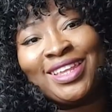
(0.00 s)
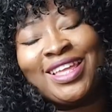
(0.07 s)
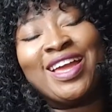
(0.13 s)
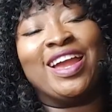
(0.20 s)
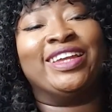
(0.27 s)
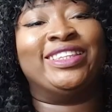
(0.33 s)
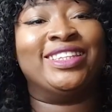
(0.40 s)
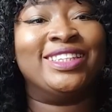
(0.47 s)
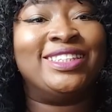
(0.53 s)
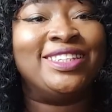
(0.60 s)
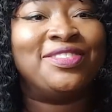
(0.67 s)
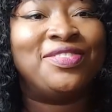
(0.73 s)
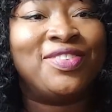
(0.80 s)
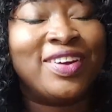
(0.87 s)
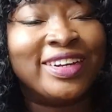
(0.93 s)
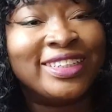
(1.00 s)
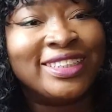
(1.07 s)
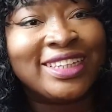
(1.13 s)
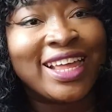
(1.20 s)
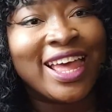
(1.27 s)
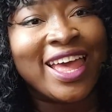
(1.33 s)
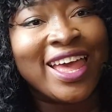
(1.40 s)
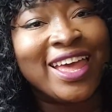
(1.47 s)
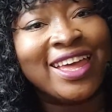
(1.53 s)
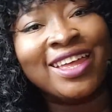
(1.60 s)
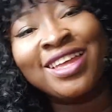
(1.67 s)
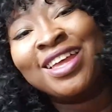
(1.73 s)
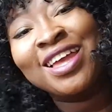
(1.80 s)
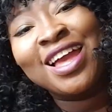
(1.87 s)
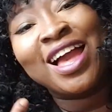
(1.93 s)
Alright, so this is the first hair
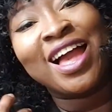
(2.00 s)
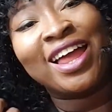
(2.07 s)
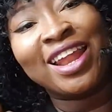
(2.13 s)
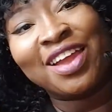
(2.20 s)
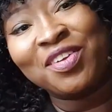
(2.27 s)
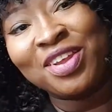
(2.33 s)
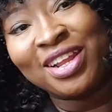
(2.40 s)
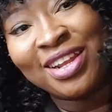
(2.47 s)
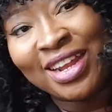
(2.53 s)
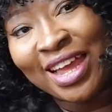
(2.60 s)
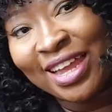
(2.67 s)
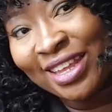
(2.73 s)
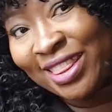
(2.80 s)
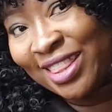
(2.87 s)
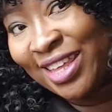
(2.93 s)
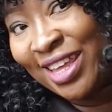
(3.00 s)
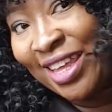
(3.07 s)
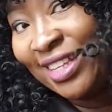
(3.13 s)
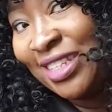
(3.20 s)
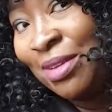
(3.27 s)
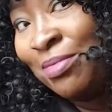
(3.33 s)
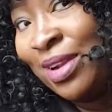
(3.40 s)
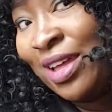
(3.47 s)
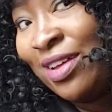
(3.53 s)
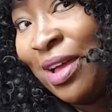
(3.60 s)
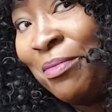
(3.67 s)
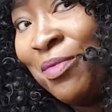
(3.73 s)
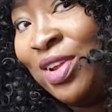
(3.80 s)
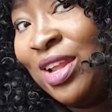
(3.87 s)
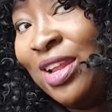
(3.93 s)
and I really like this. I'm
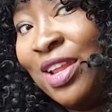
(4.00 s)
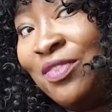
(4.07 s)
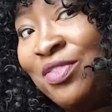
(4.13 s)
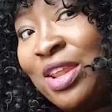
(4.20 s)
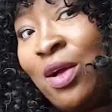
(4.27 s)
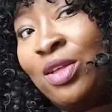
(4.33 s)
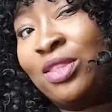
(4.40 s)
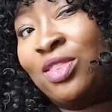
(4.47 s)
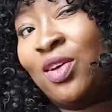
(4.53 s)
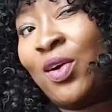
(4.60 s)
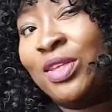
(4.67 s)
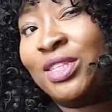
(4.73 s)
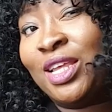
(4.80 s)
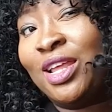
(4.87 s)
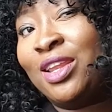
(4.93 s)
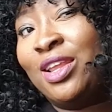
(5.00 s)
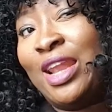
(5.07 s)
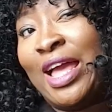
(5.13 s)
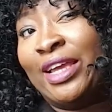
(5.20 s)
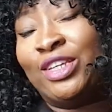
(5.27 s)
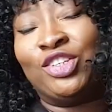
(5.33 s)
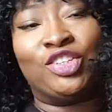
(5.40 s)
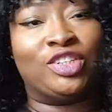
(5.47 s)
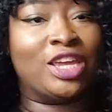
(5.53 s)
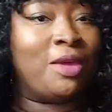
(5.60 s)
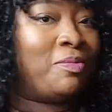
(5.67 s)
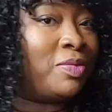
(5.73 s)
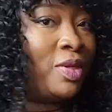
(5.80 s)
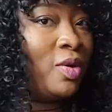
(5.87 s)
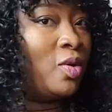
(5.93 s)
I'm really loving it. I thought I was gonna like
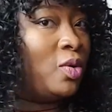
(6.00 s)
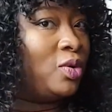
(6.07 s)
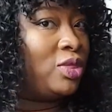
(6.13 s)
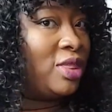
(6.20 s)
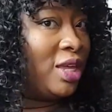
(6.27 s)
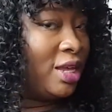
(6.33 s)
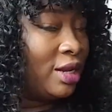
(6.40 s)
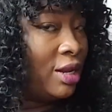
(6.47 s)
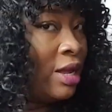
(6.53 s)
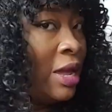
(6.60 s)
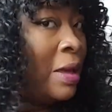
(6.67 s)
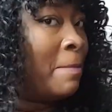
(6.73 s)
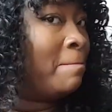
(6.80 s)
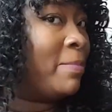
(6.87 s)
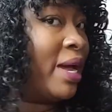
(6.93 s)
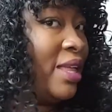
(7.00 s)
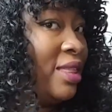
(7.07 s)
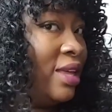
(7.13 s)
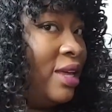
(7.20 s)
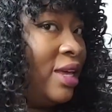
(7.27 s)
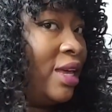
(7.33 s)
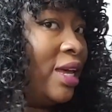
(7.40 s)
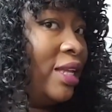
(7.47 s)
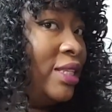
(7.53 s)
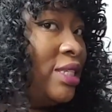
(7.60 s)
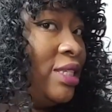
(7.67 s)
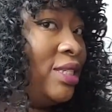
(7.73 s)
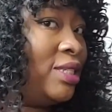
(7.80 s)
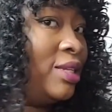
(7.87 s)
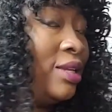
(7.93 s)
shape the whole thing, but I think
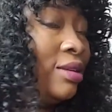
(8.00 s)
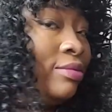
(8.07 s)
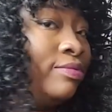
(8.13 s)
it's